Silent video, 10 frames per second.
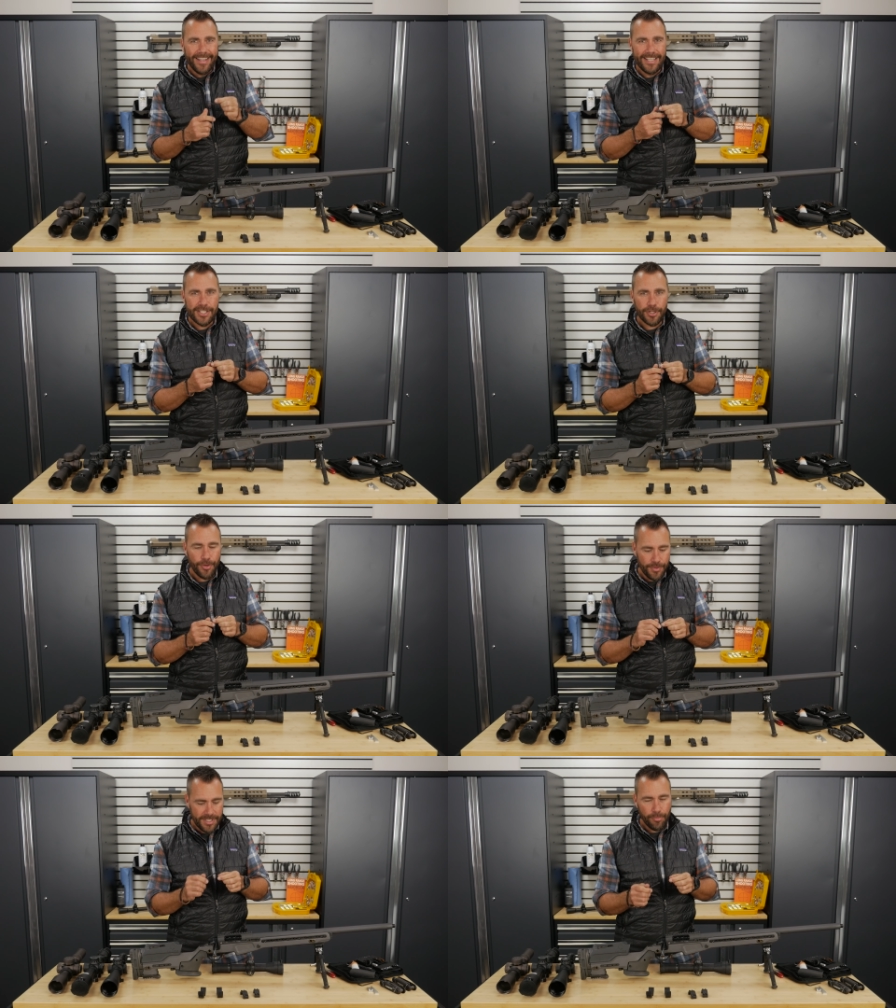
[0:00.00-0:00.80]
these
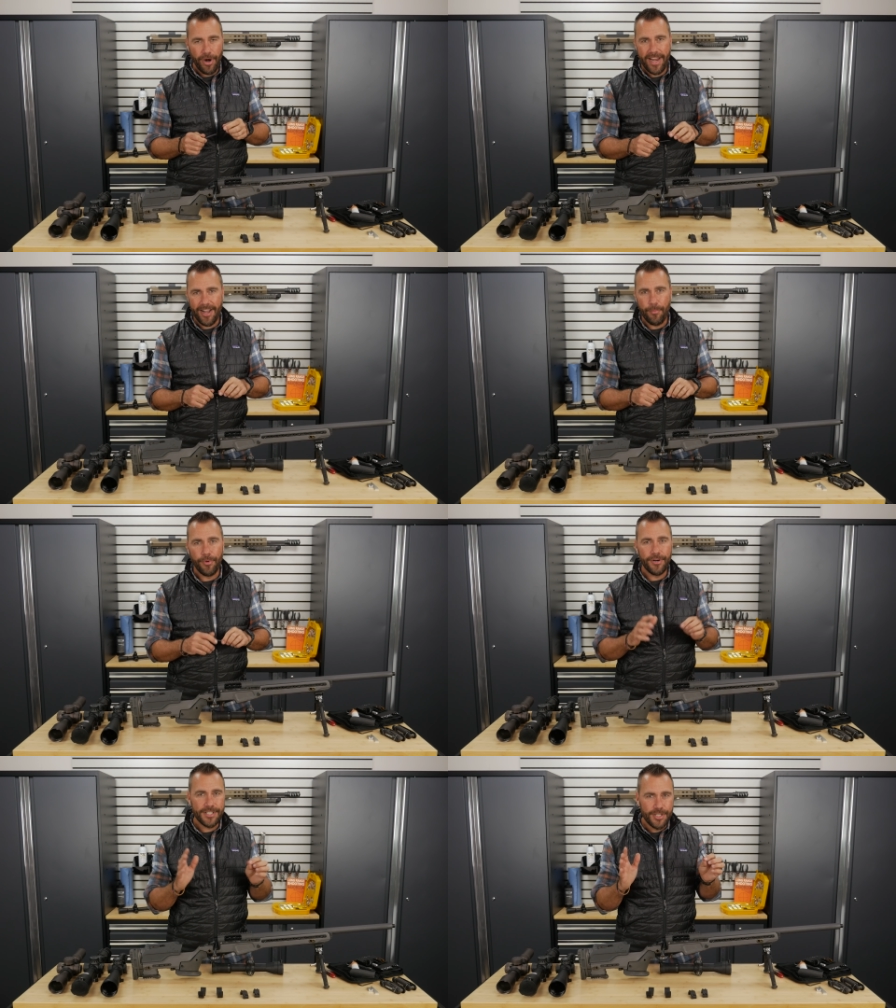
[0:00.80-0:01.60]
screws to break them
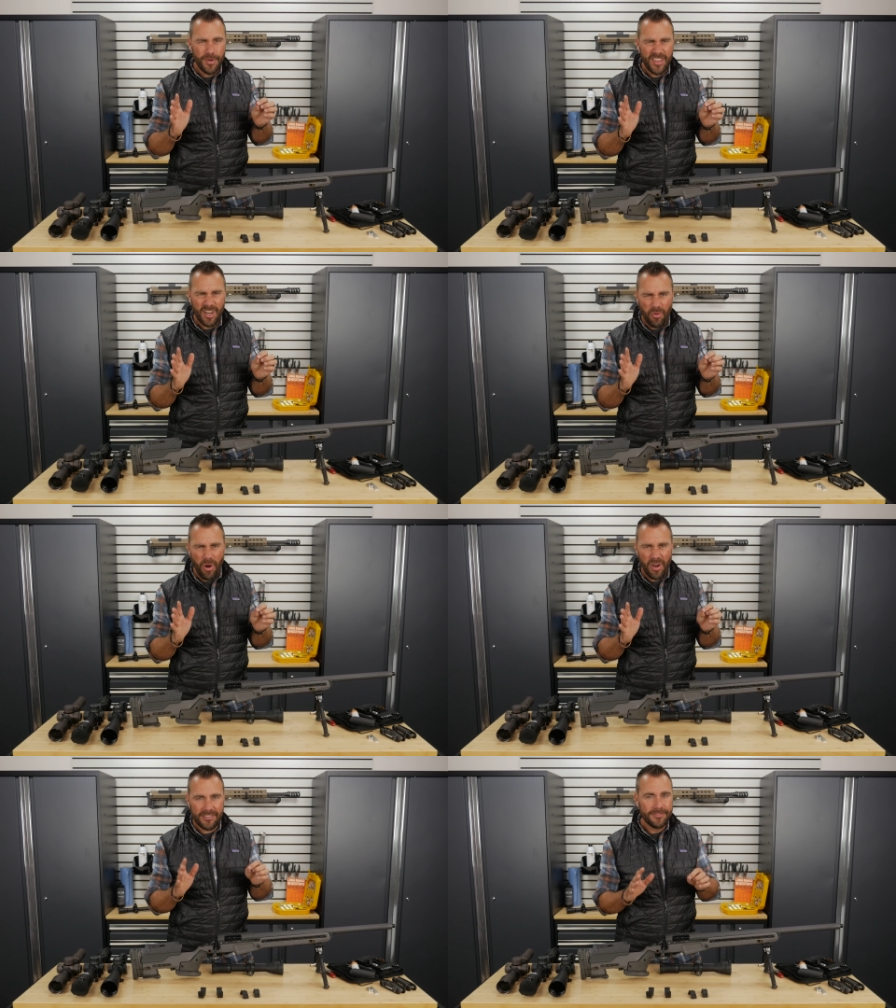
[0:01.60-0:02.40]
or to do anything
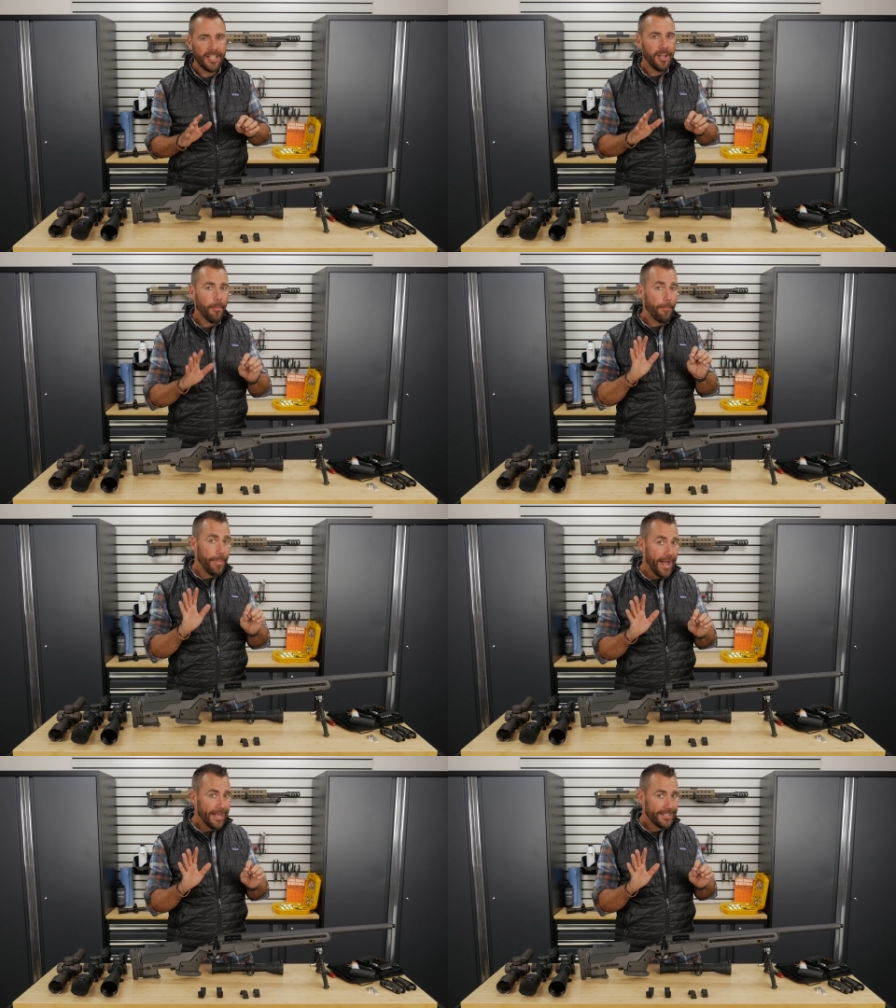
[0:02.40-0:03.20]
wrong.
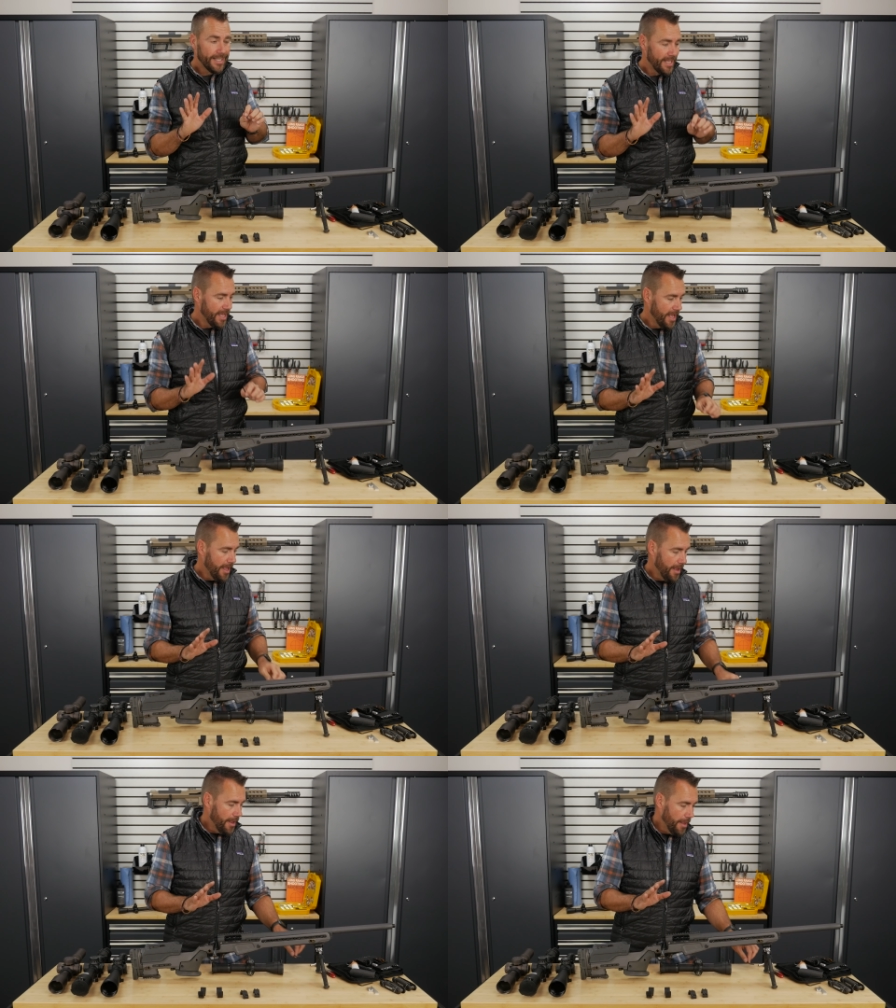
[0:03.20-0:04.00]
But
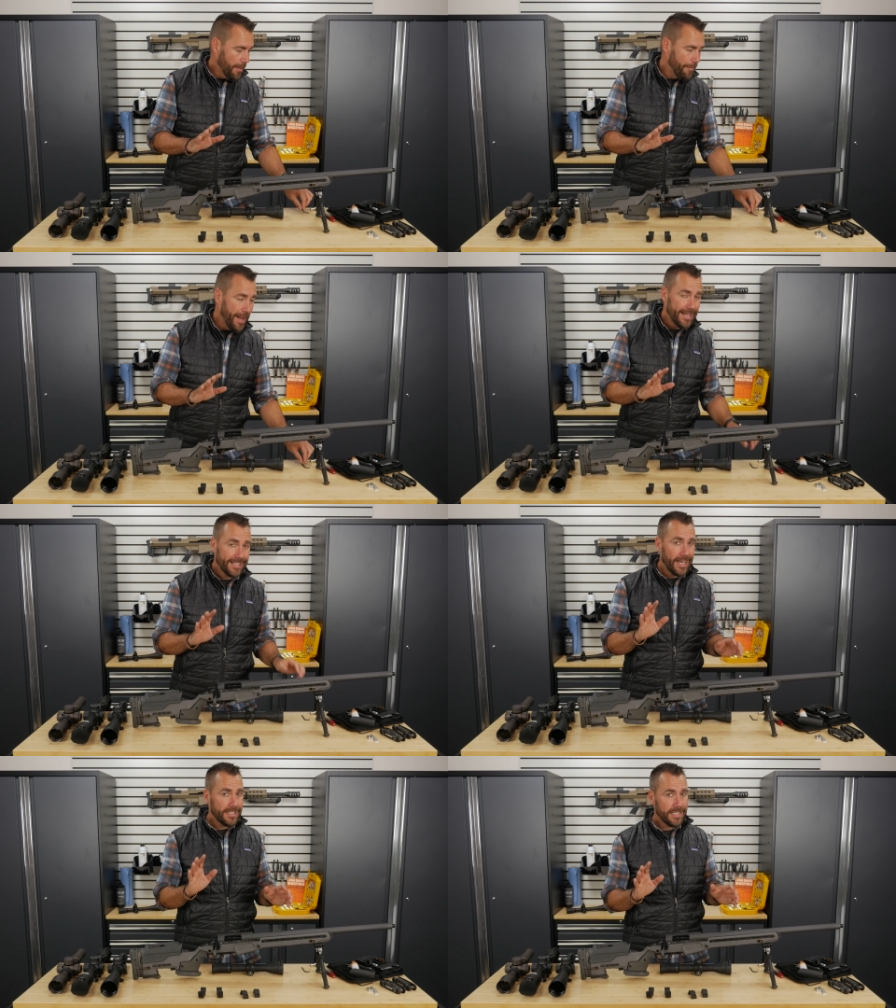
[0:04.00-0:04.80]

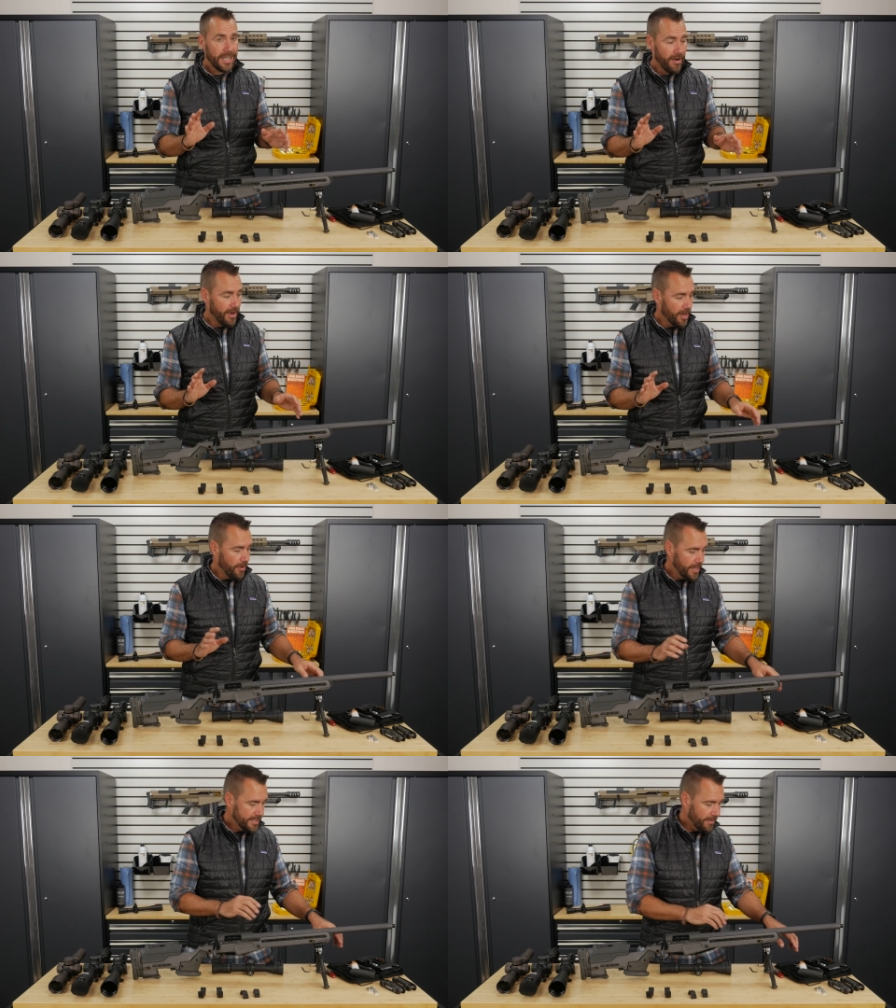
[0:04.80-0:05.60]
best case
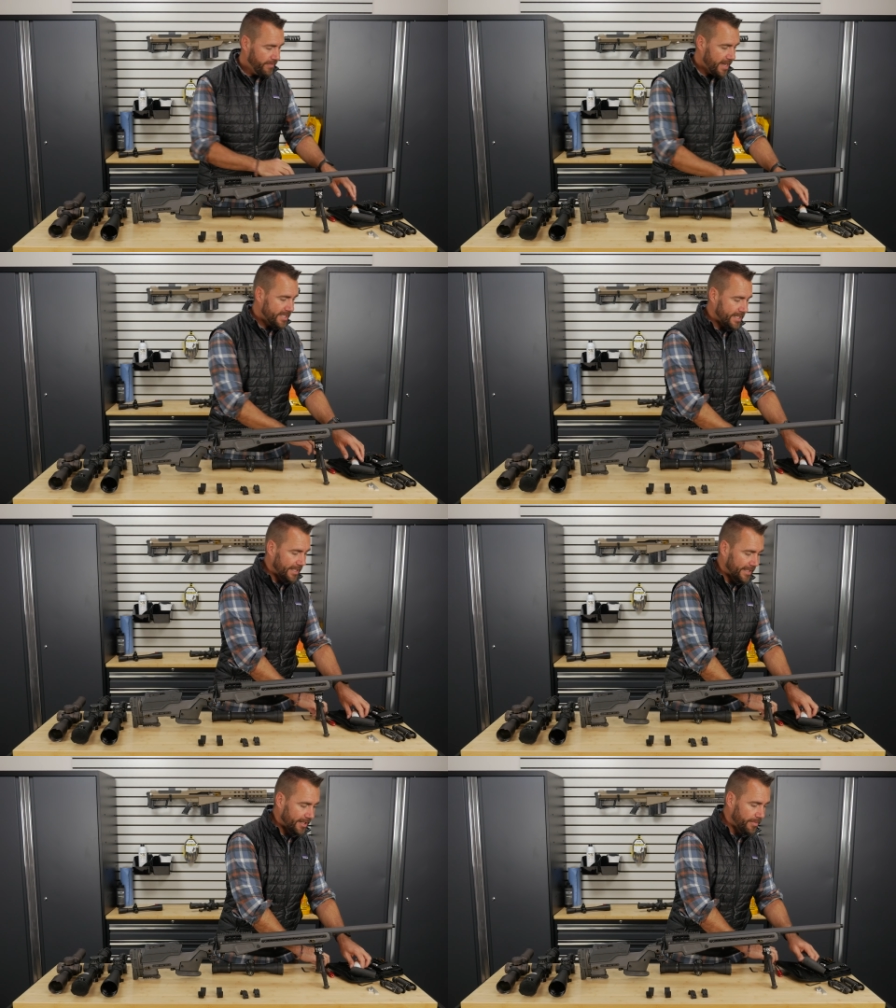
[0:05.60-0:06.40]
scenario is invest a
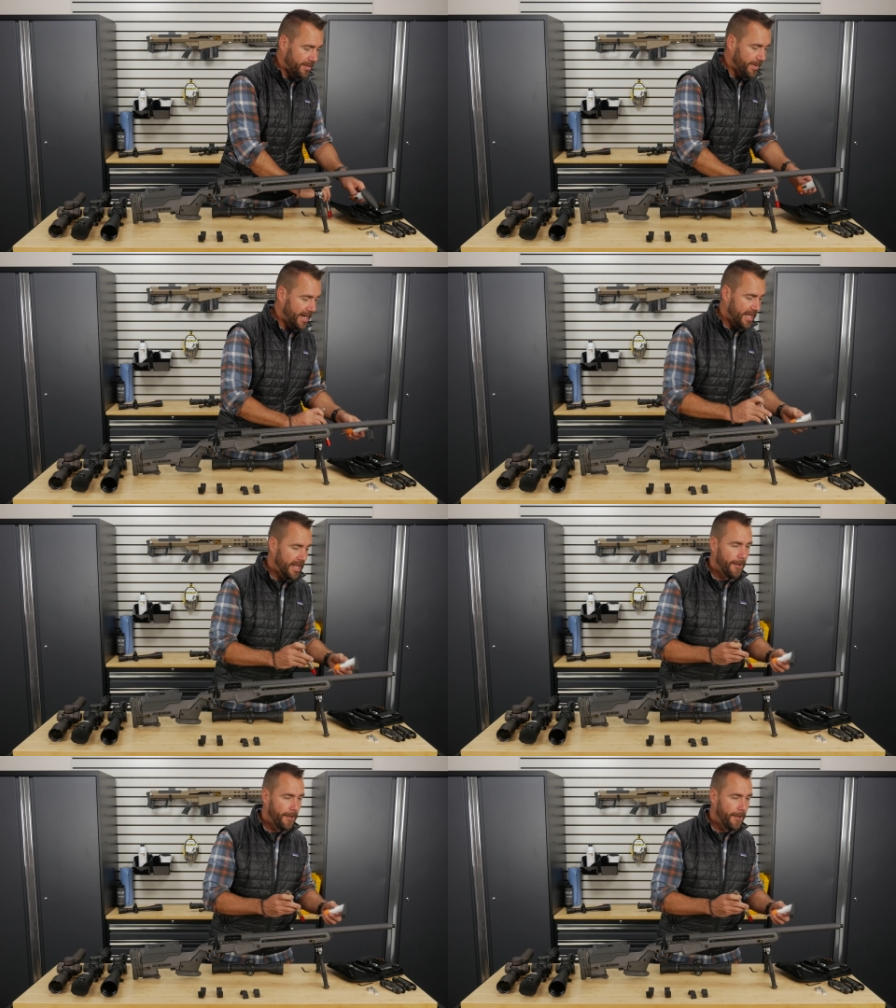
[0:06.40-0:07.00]
little bit of money